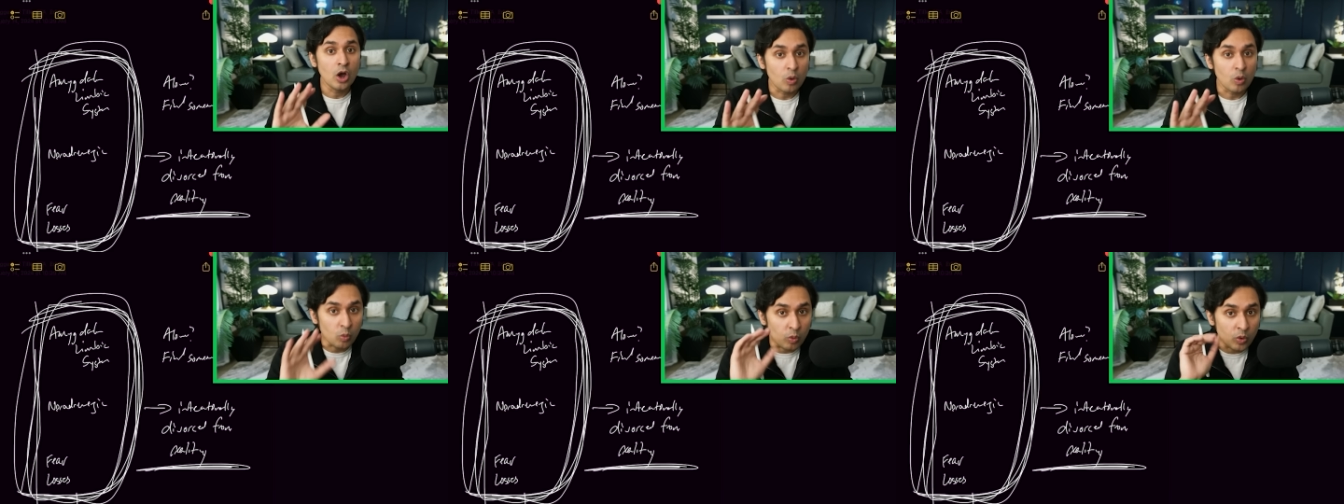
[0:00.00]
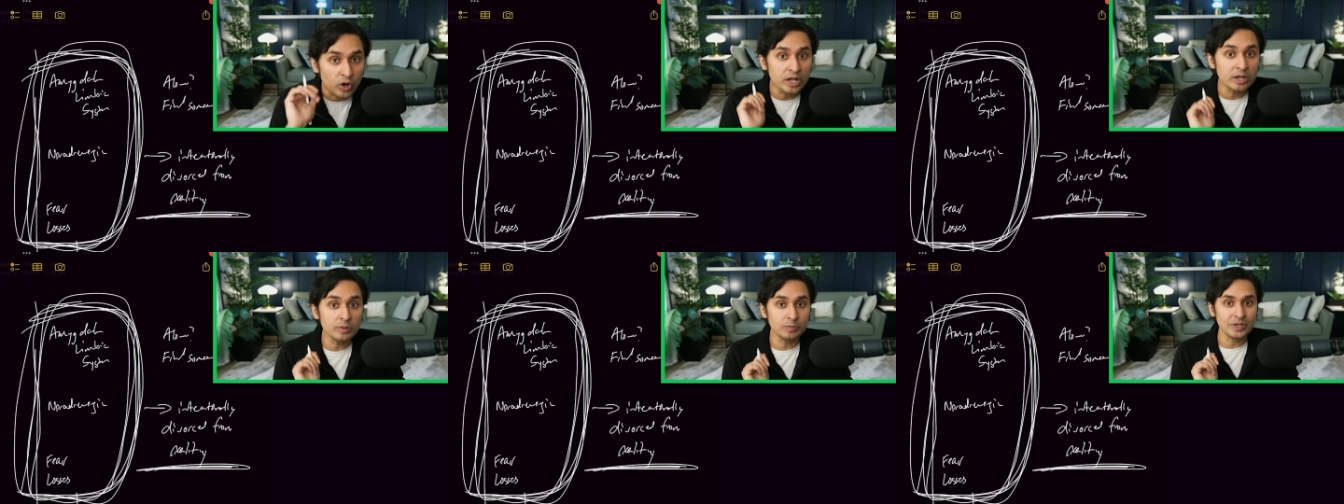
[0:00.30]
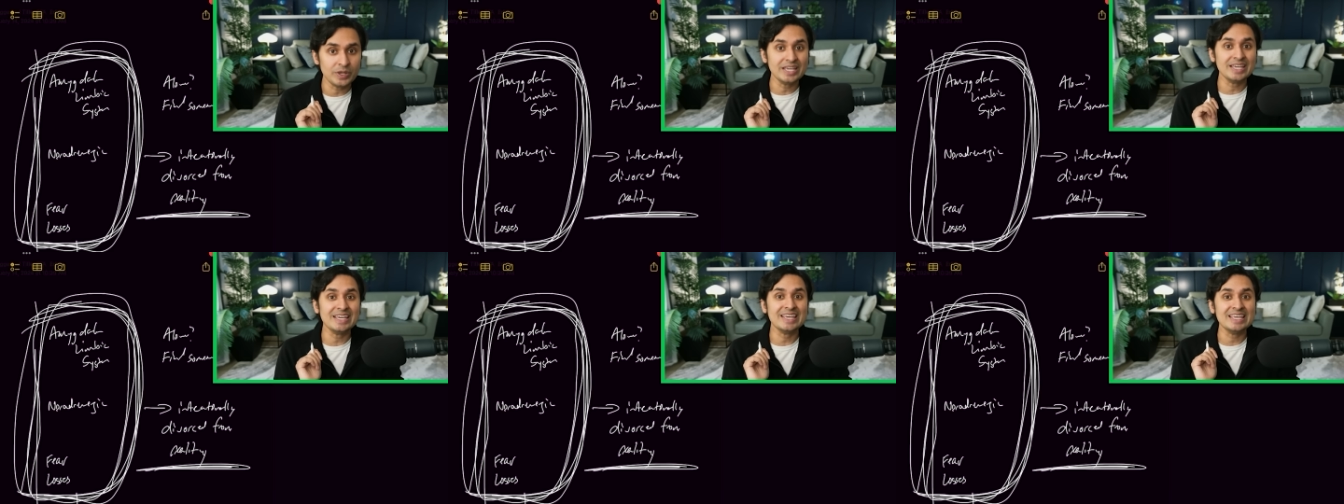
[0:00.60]
would it
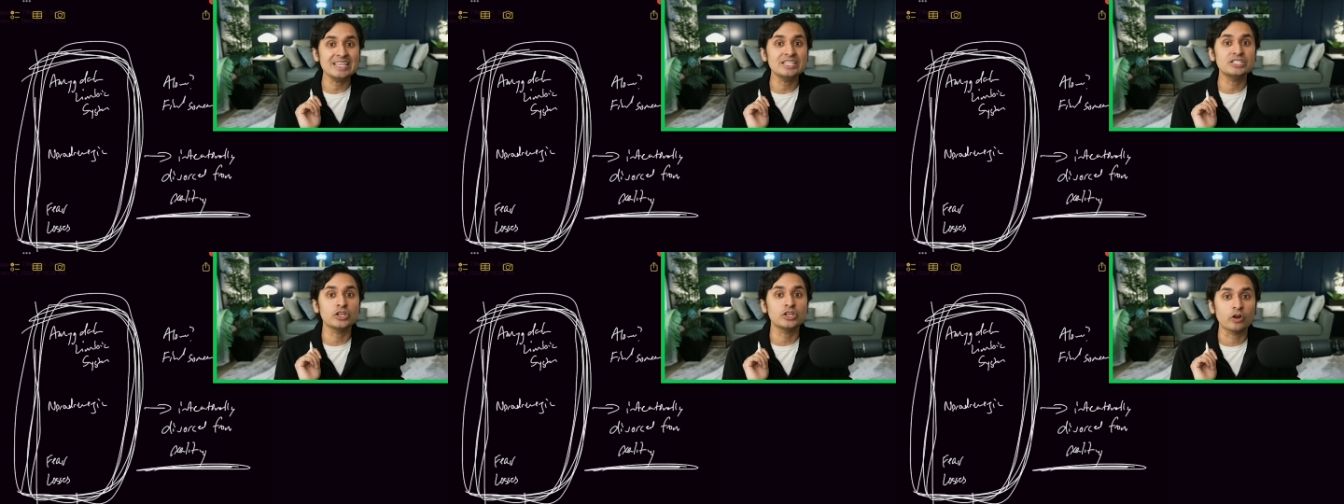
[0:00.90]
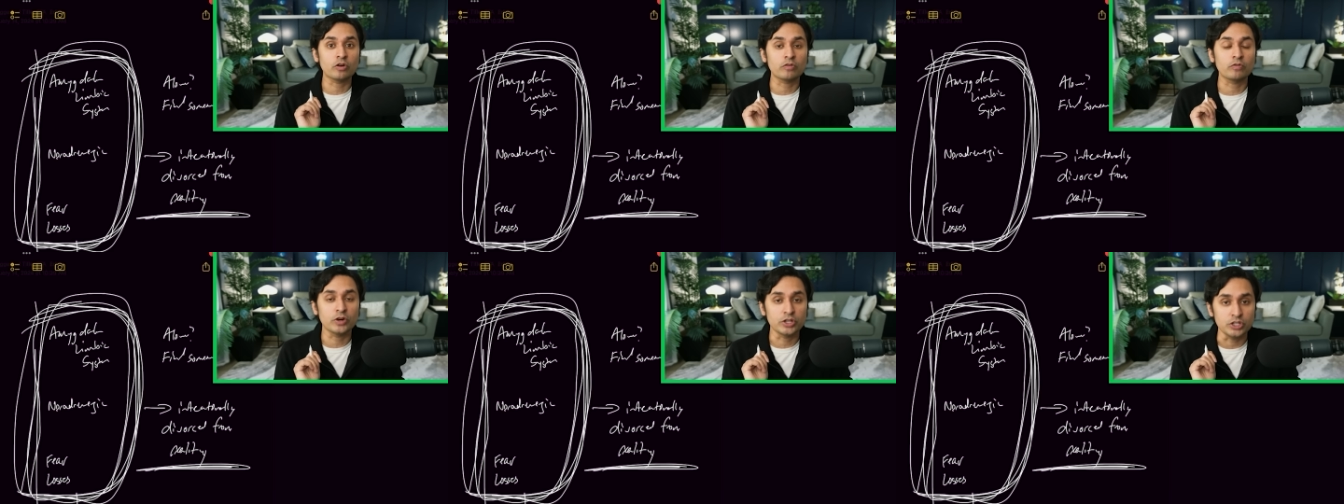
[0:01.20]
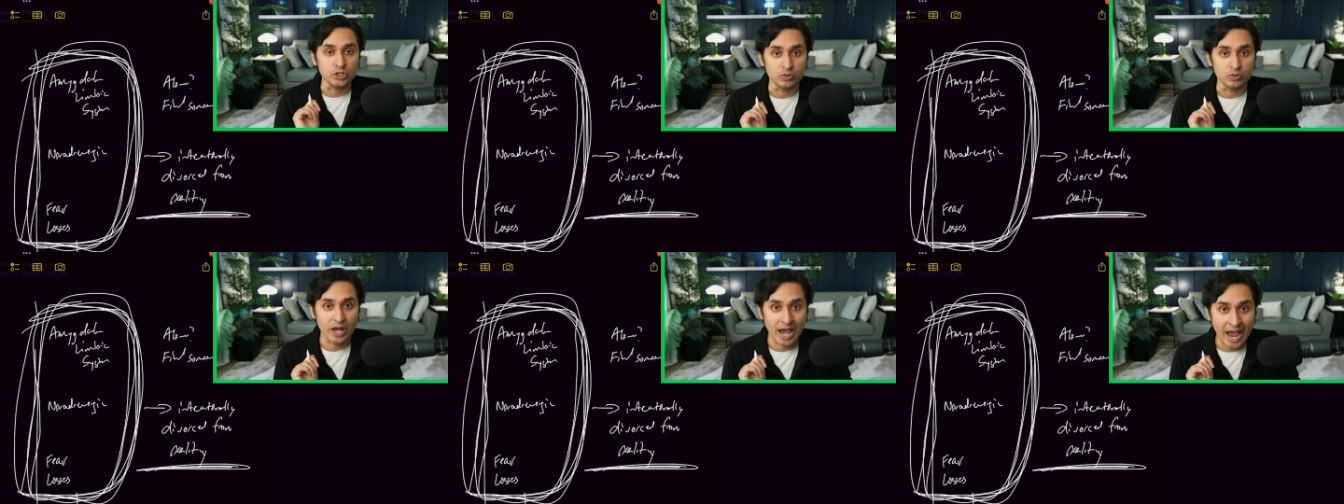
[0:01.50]
be easier for
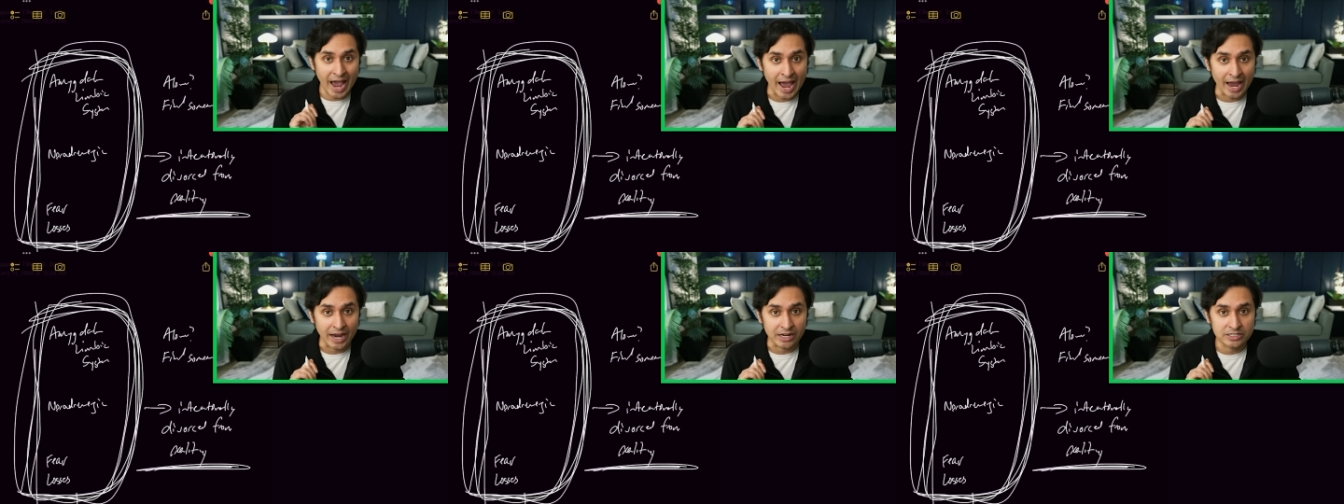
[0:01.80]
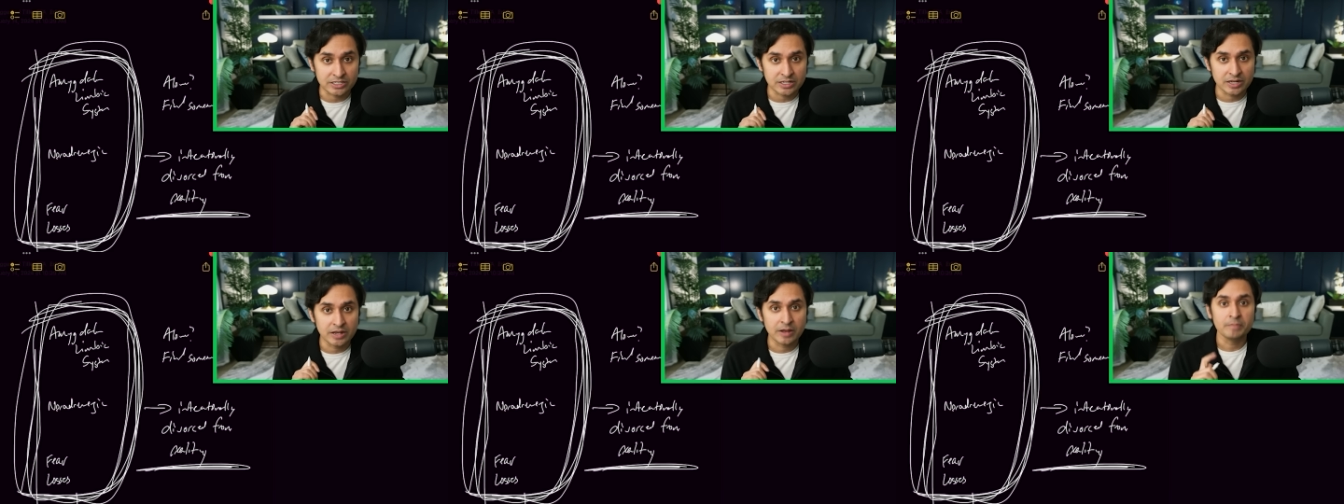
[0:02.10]
you to act?